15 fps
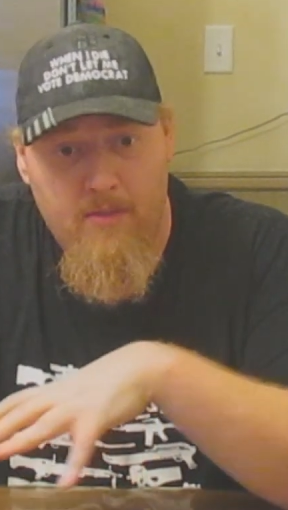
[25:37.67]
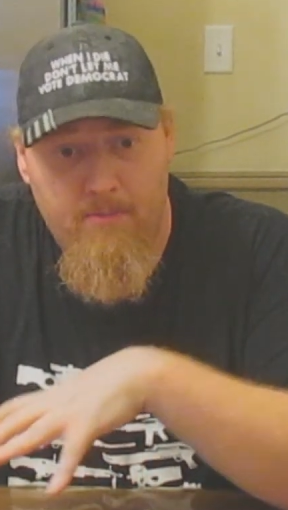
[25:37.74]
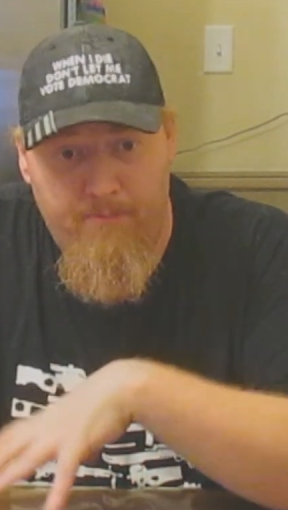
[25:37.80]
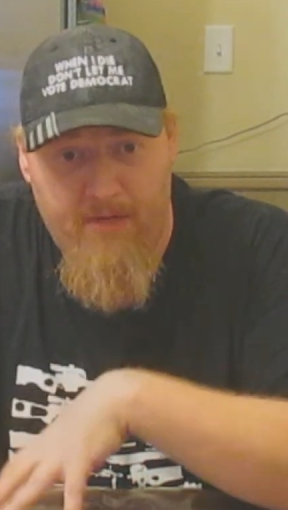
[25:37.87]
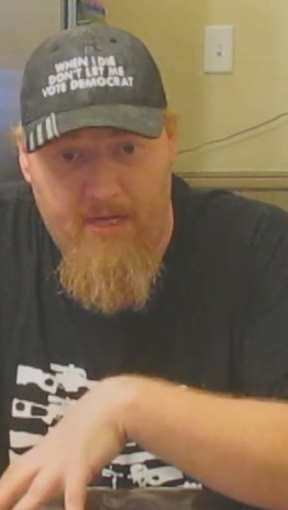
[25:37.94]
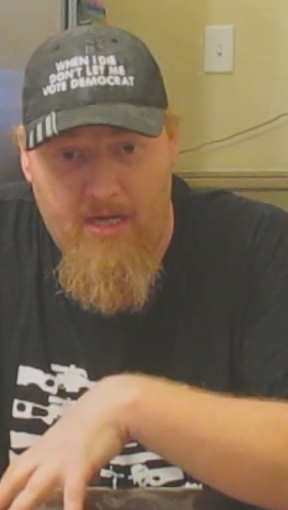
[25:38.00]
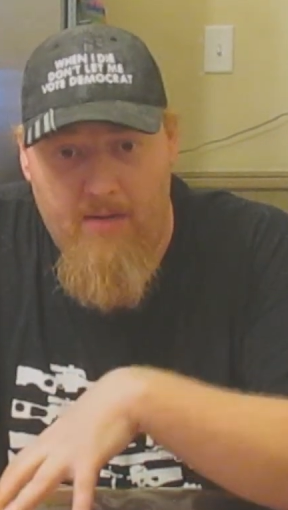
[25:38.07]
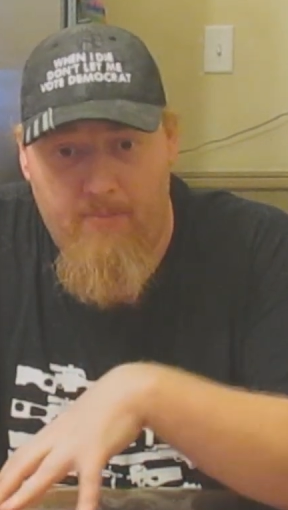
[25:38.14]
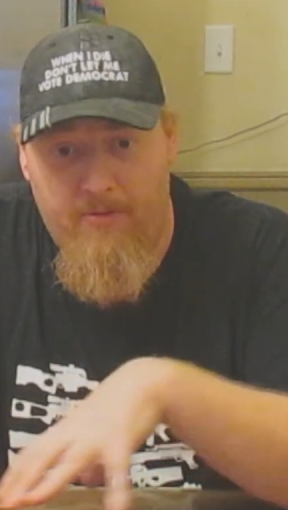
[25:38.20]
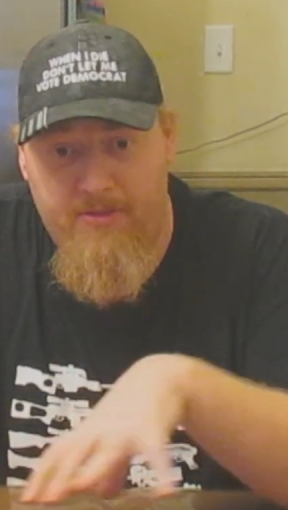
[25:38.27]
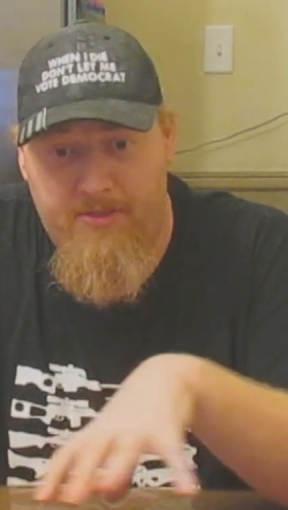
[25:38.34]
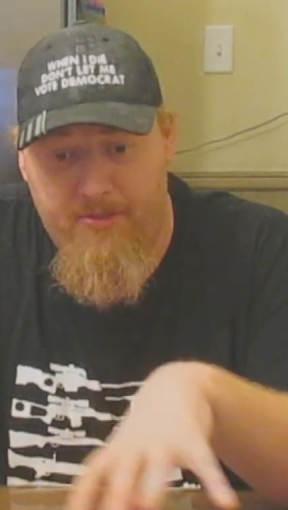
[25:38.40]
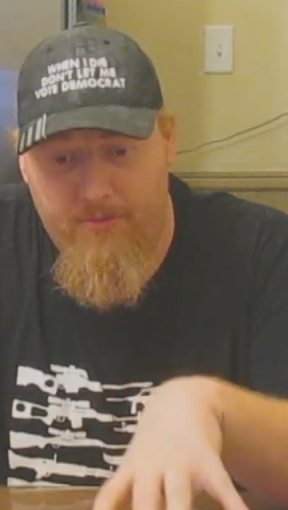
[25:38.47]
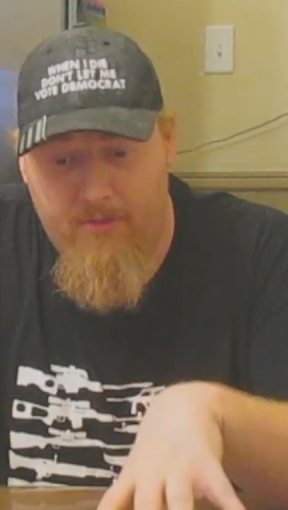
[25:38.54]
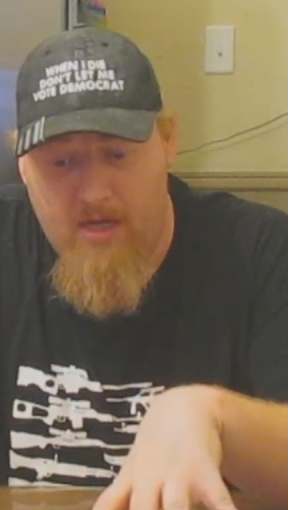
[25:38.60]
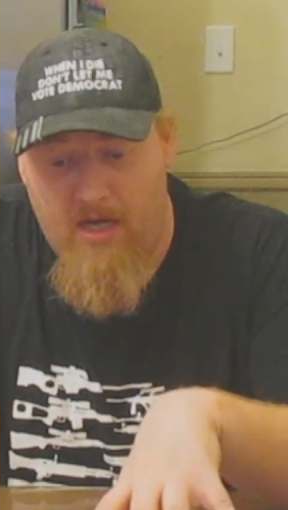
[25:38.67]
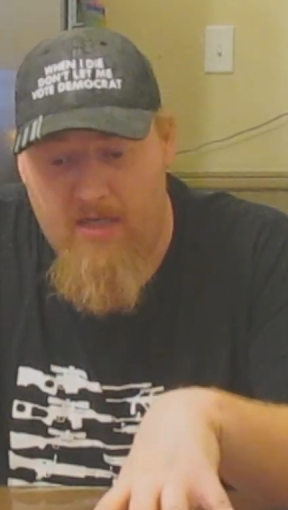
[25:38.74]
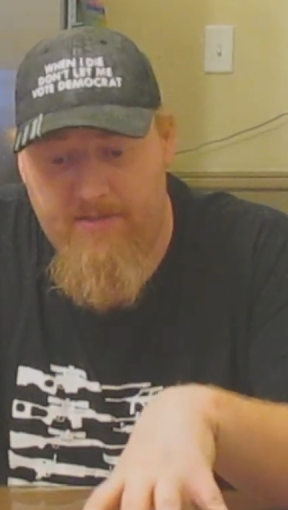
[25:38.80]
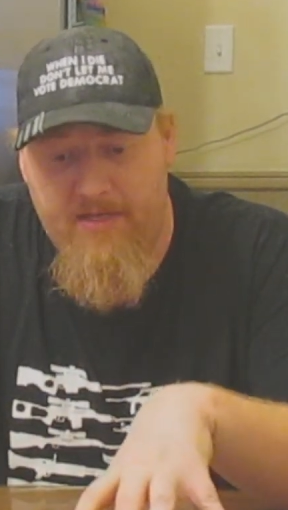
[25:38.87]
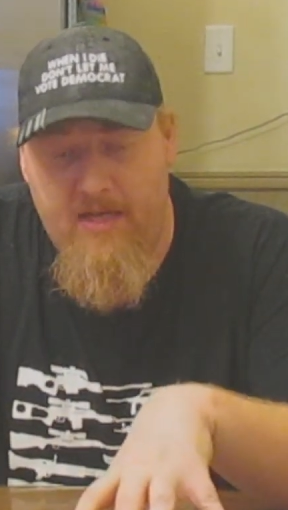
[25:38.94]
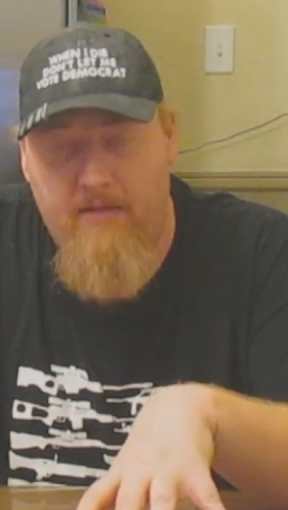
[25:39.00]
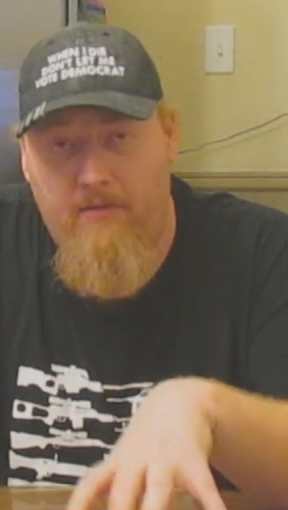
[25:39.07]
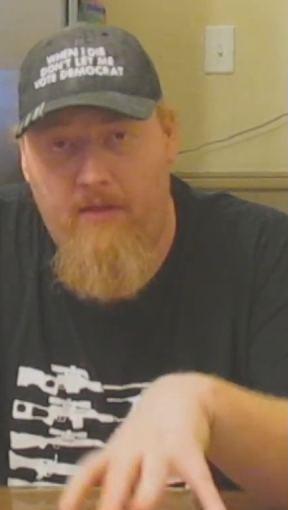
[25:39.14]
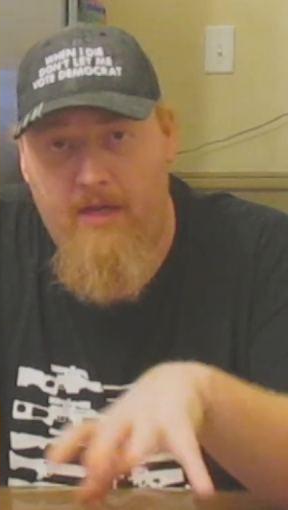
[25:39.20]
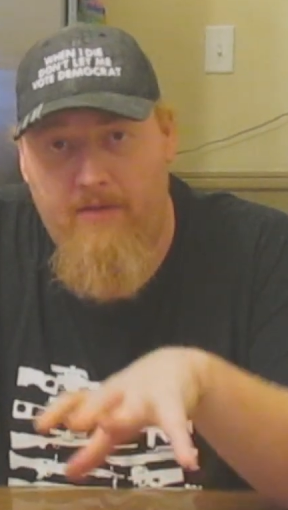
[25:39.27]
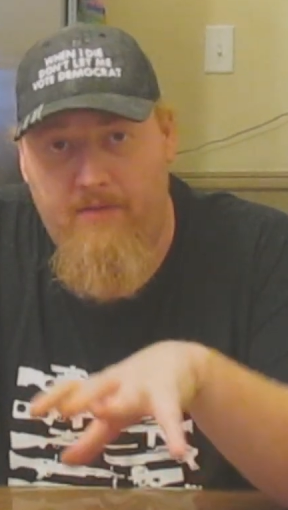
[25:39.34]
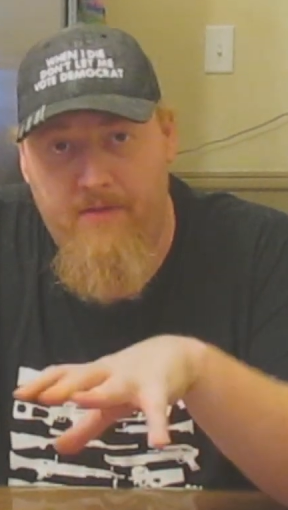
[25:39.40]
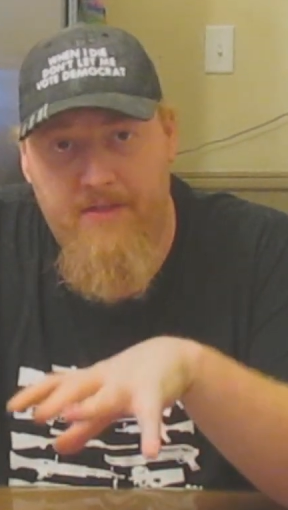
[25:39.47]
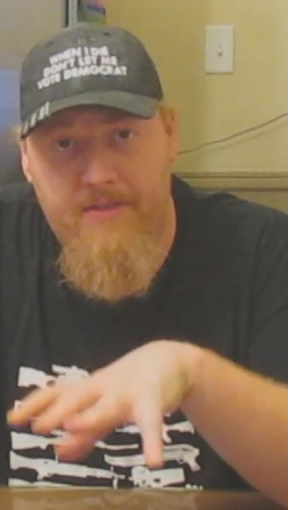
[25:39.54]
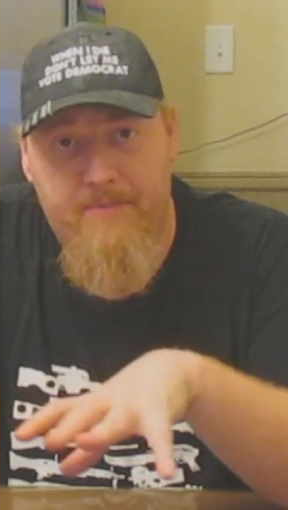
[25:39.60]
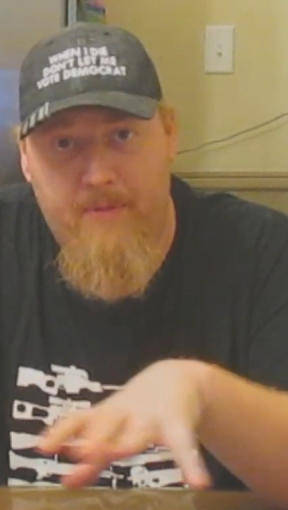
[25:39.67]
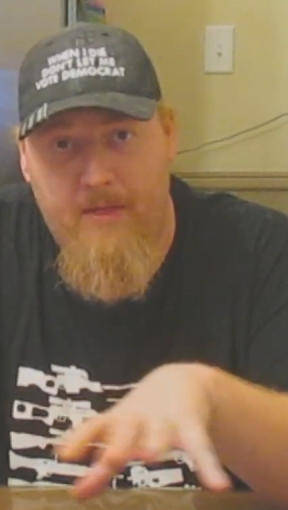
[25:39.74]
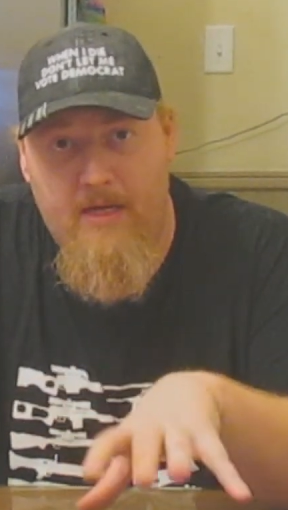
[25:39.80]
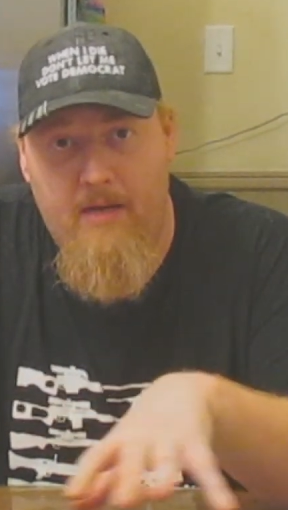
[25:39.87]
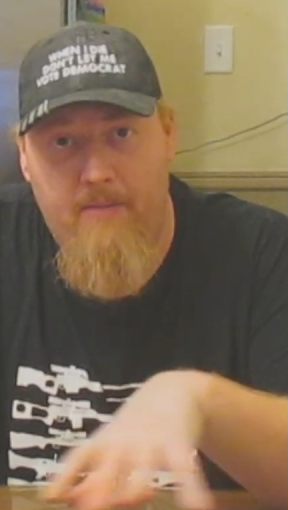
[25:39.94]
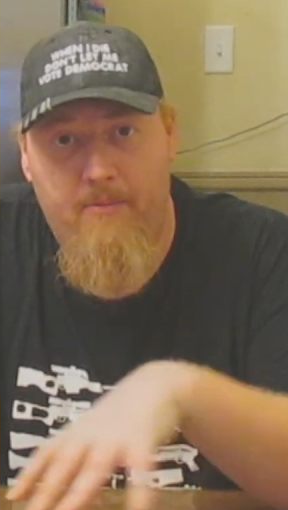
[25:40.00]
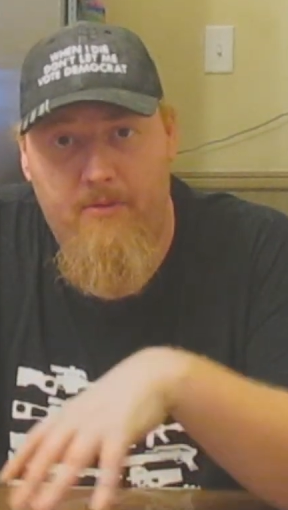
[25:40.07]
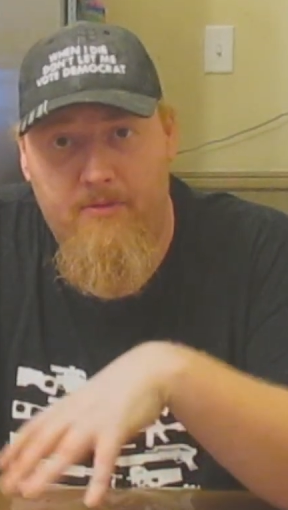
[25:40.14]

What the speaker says: being able to do content like this, being able